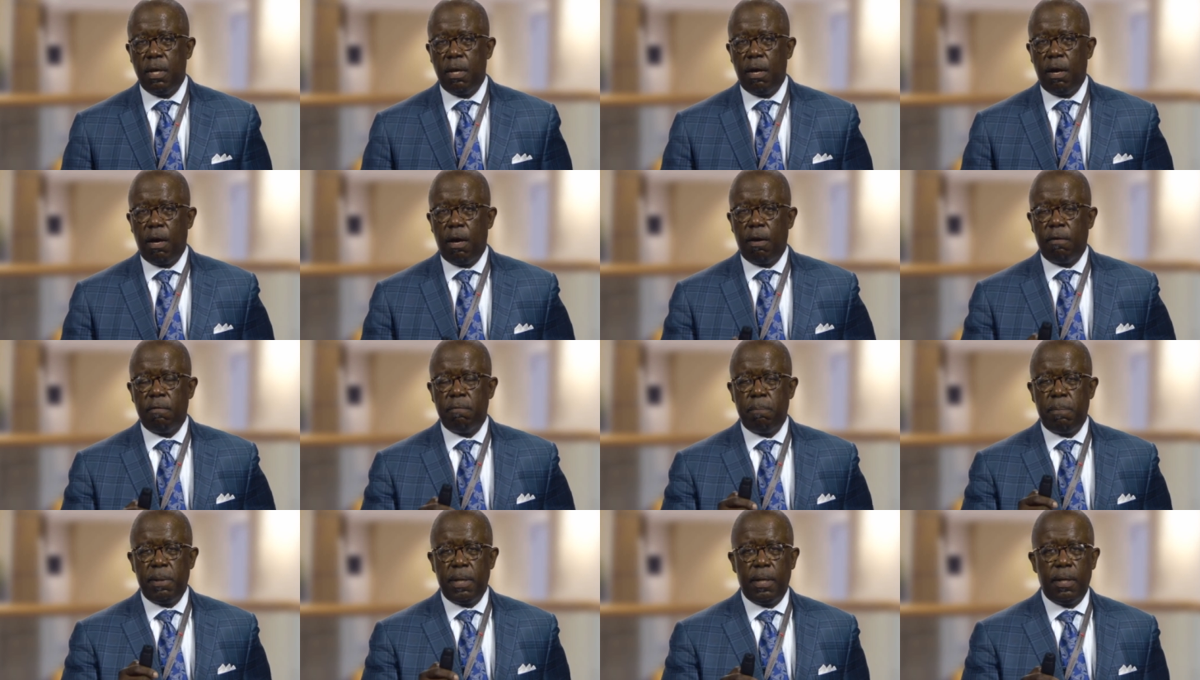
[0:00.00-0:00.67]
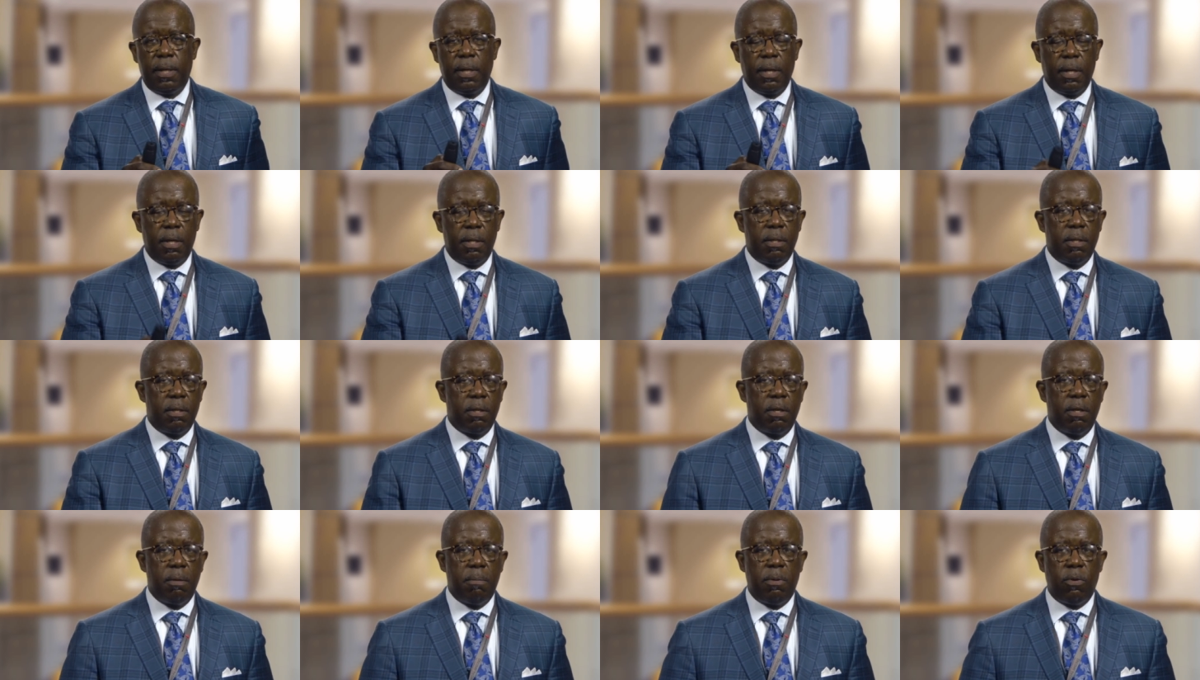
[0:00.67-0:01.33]
of being in
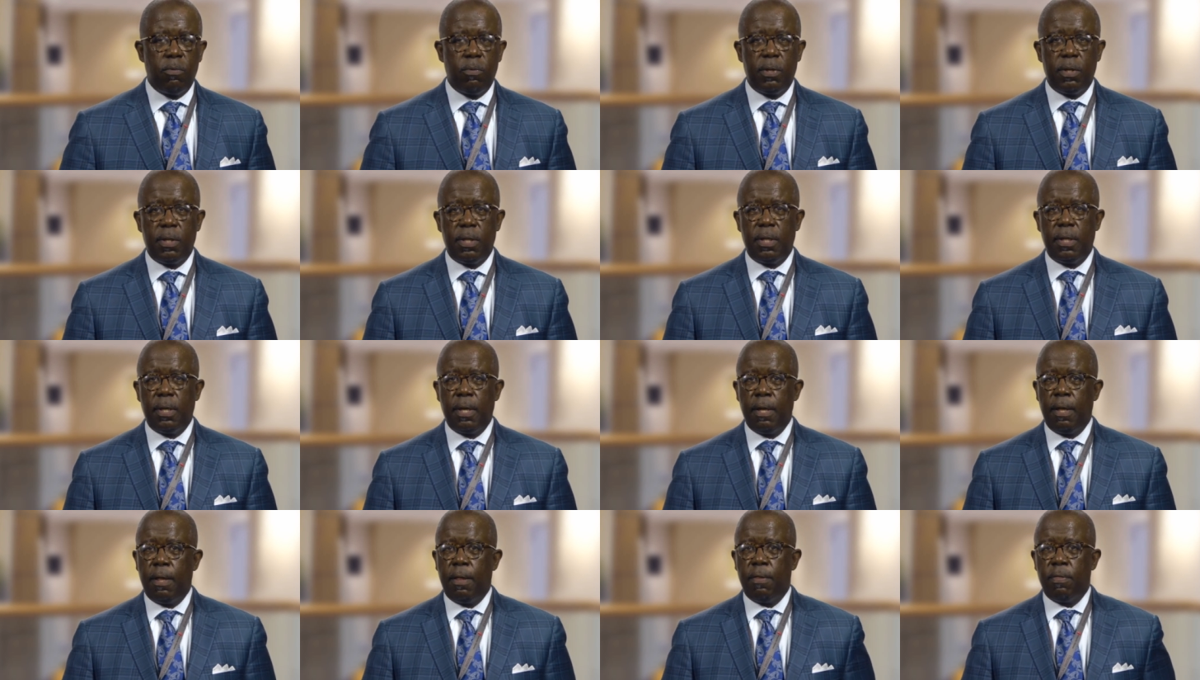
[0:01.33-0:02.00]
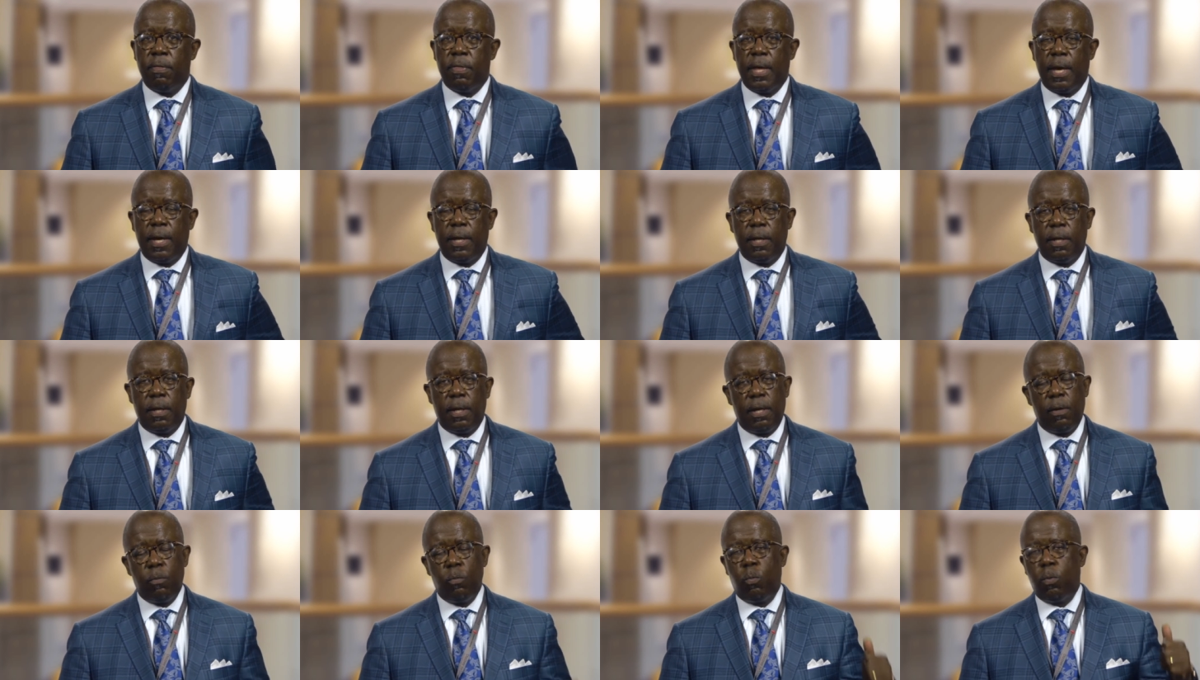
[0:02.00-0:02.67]
the community that
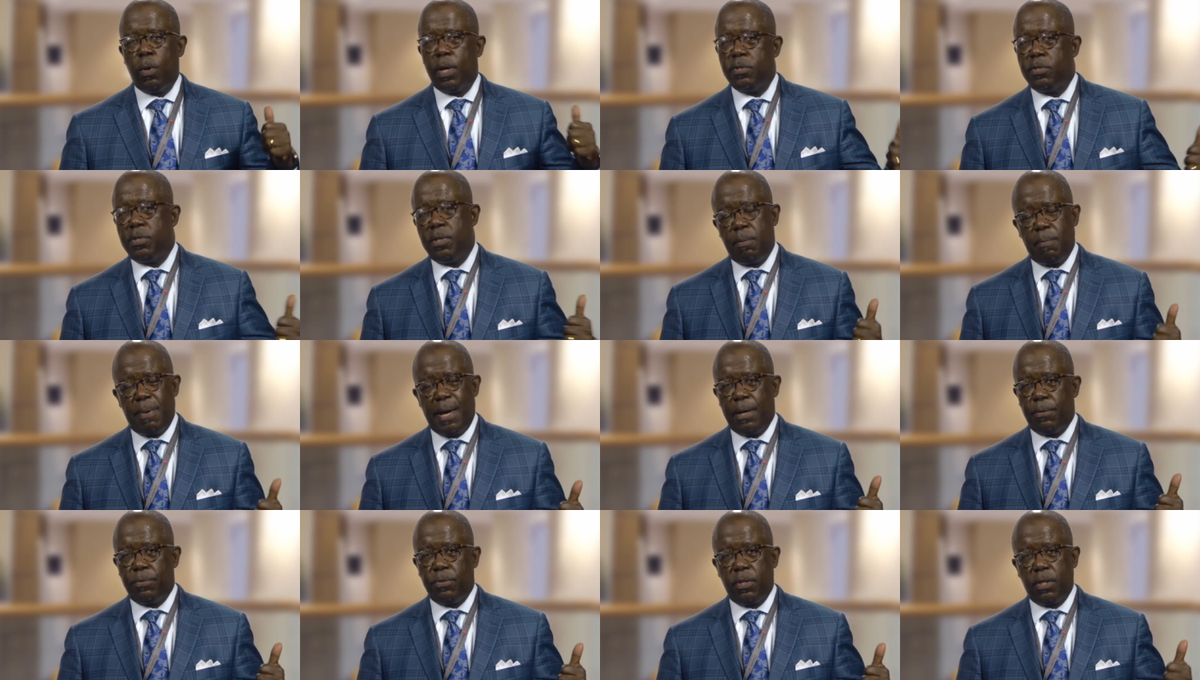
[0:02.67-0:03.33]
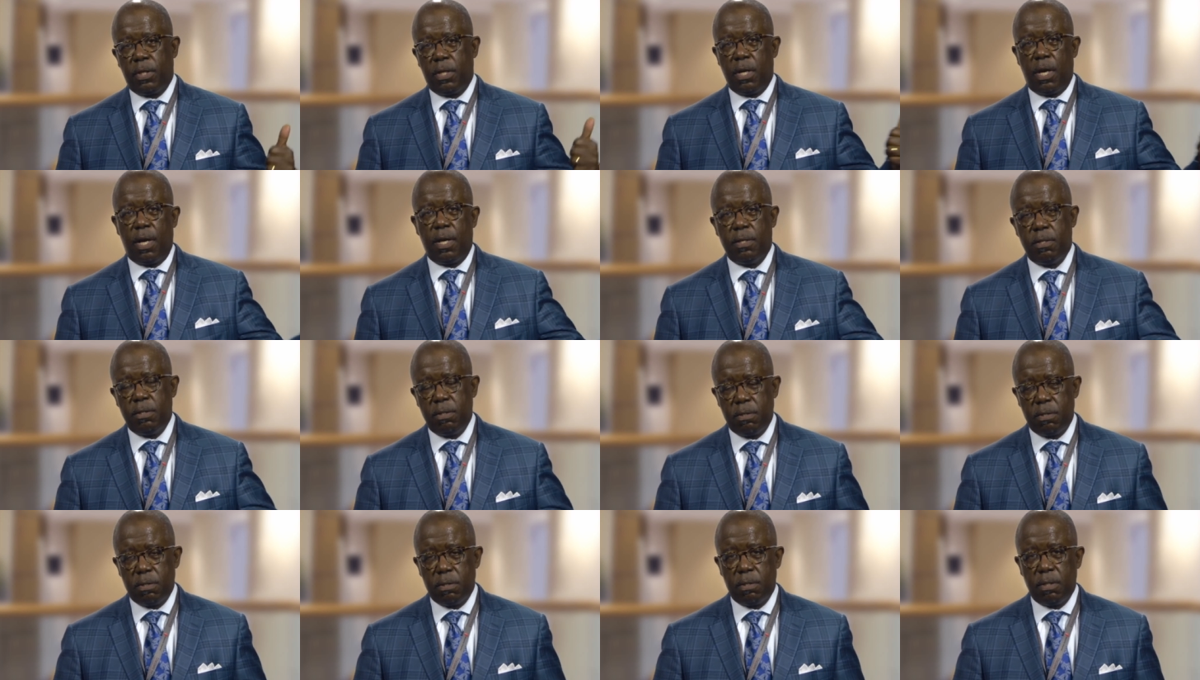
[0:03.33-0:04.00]
it wasn't about the
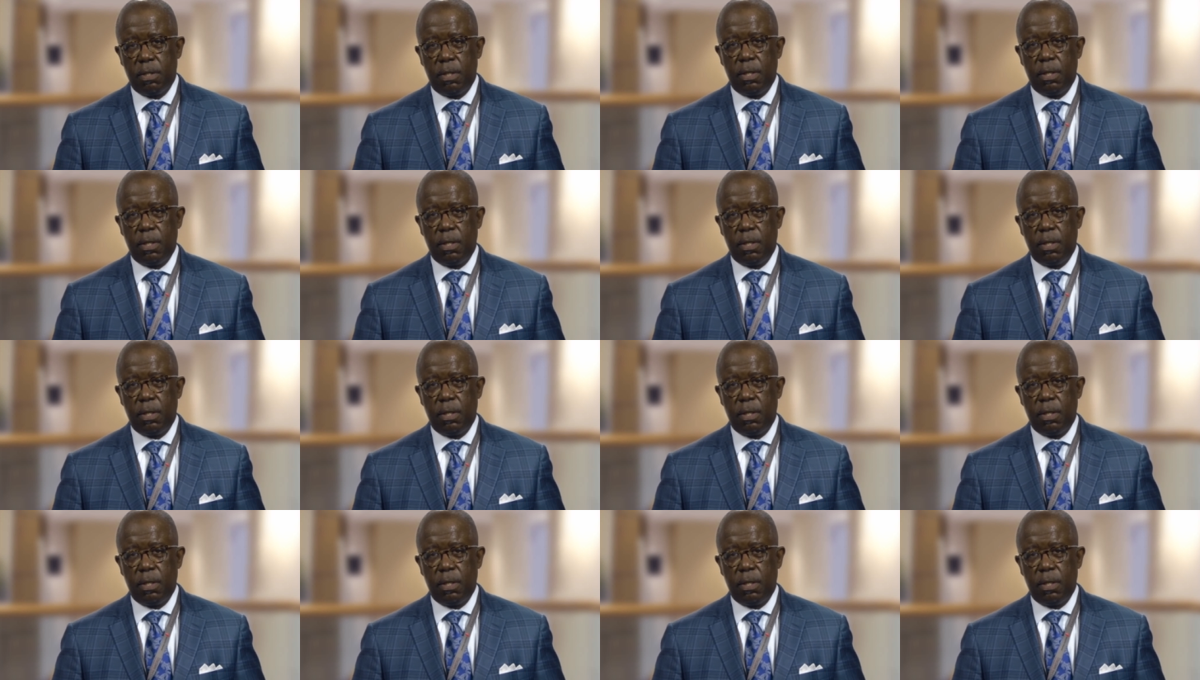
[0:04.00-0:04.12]
guns,